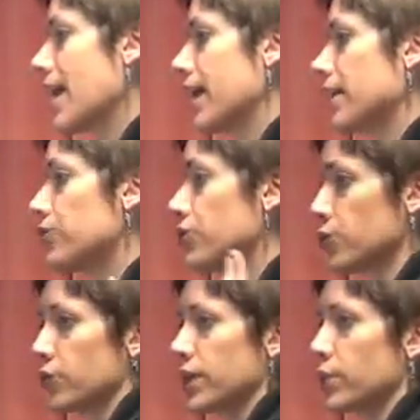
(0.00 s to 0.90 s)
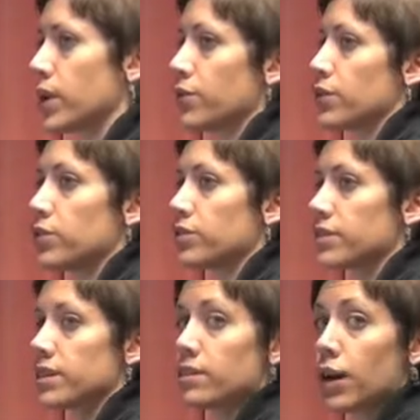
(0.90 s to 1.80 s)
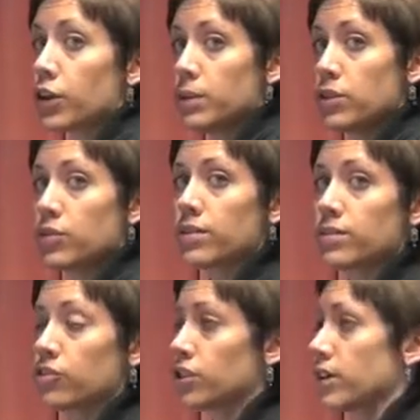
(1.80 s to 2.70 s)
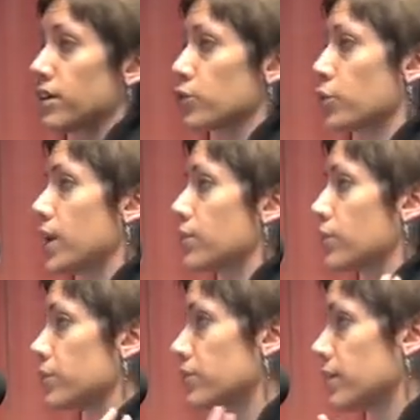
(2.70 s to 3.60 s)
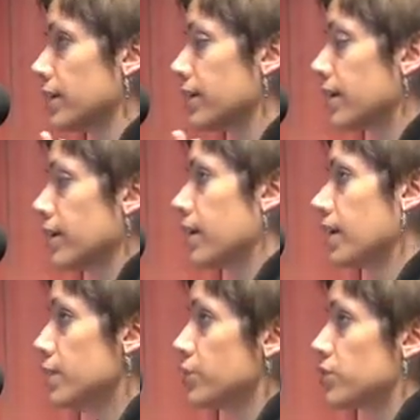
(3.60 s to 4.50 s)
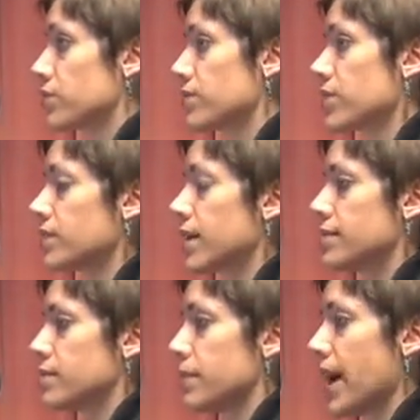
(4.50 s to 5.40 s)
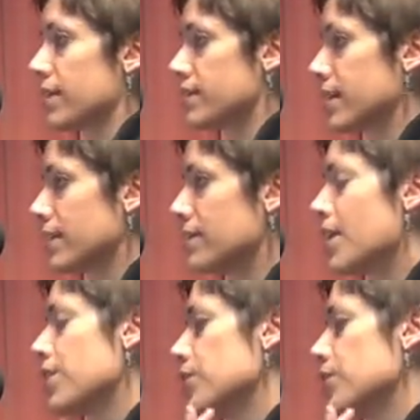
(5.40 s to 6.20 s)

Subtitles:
And generally, whenever you see documentaries of cheetahs or whenever you see images of these guys in magazines,